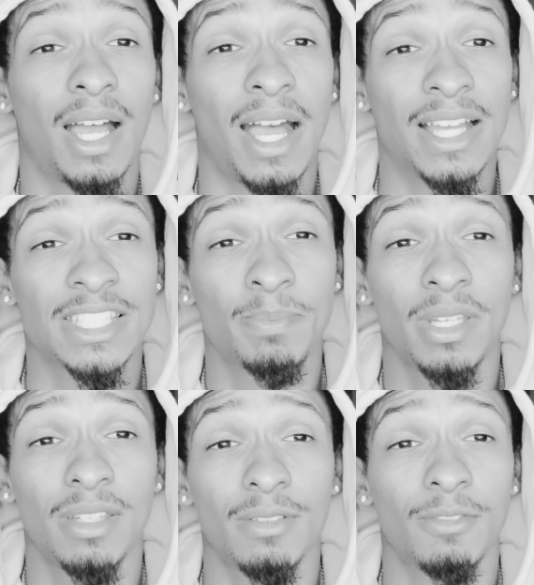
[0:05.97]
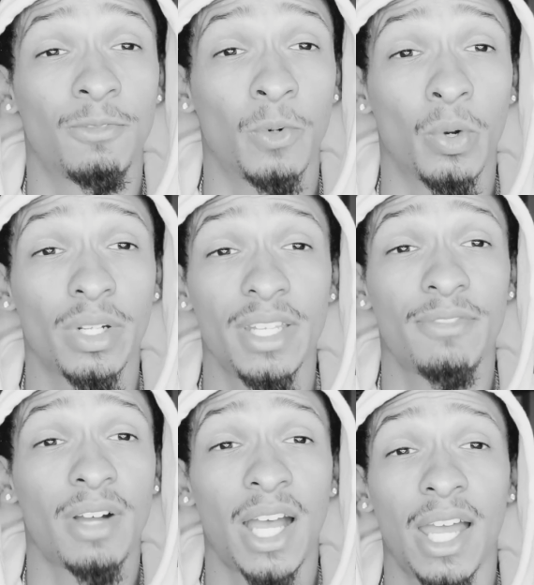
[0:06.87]
I spent
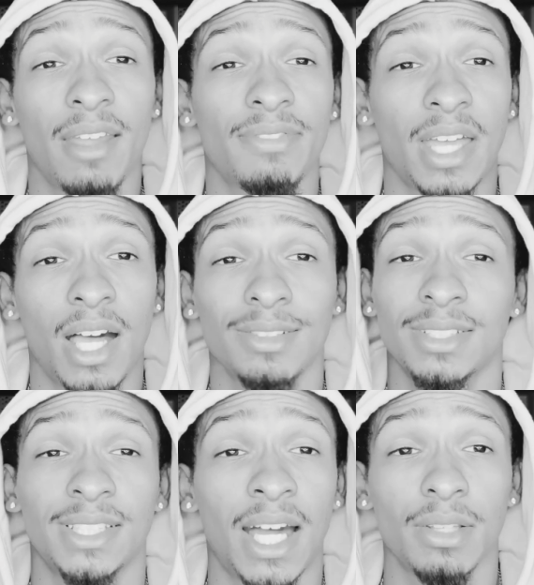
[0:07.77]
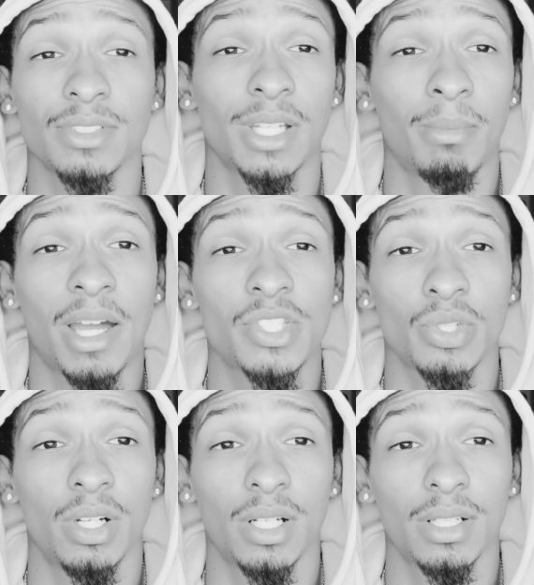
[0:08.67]
$45,000 on my
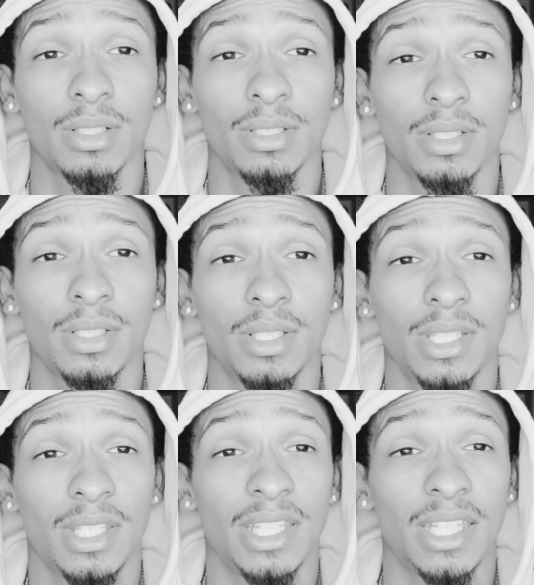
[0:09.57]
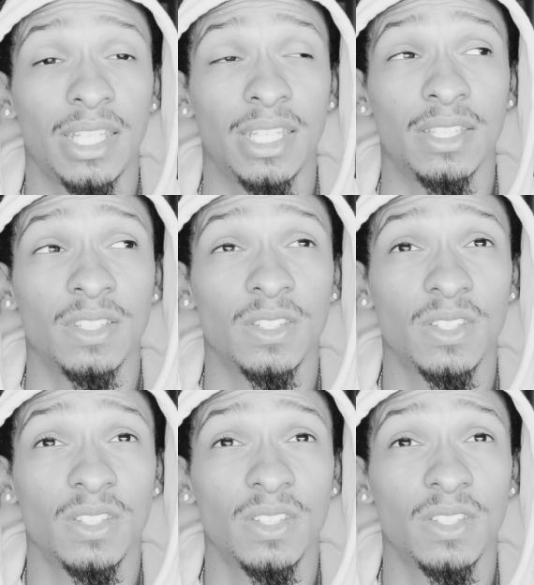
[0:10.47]
truck in